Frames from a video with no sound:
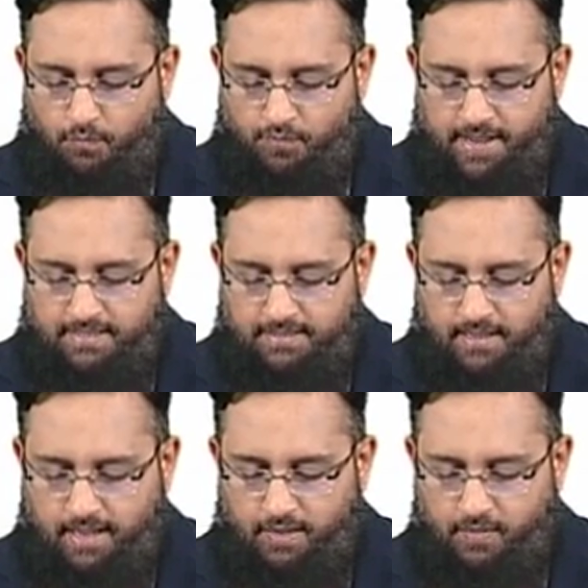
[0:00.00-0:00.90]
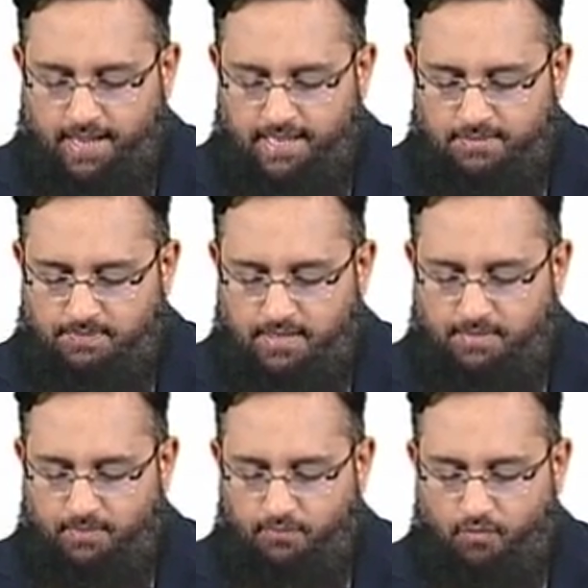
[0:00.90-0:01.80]
whether the I/O has been
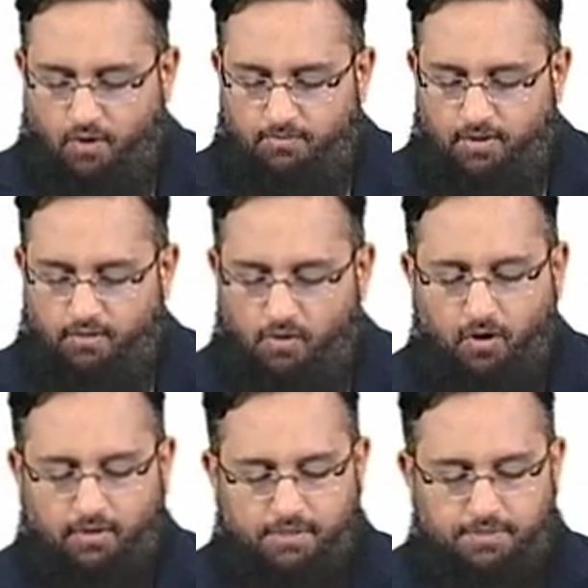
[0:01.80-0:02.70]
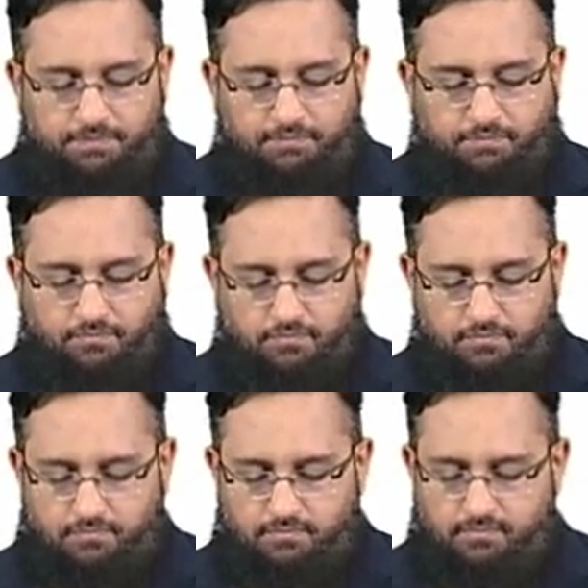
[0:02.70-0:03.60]
performed or not.
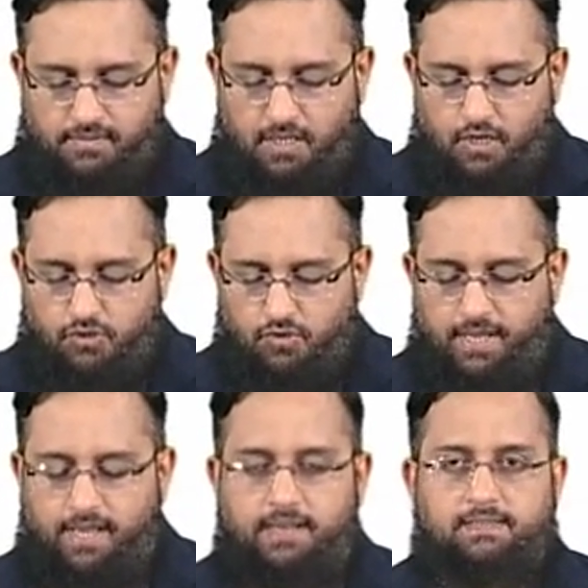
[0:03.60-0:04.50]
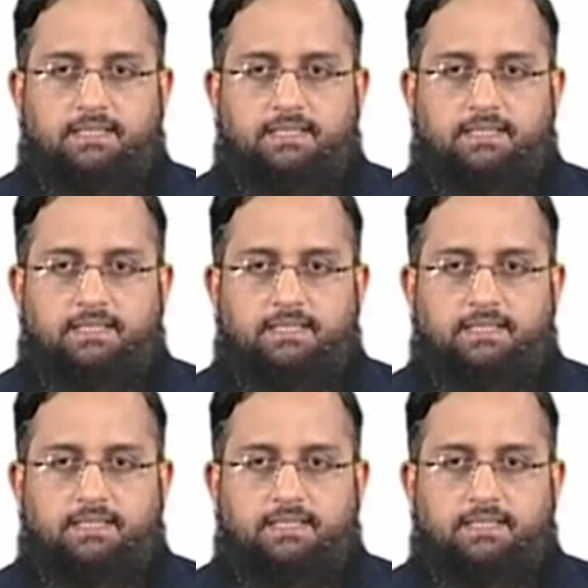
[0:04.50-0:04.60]
So here is a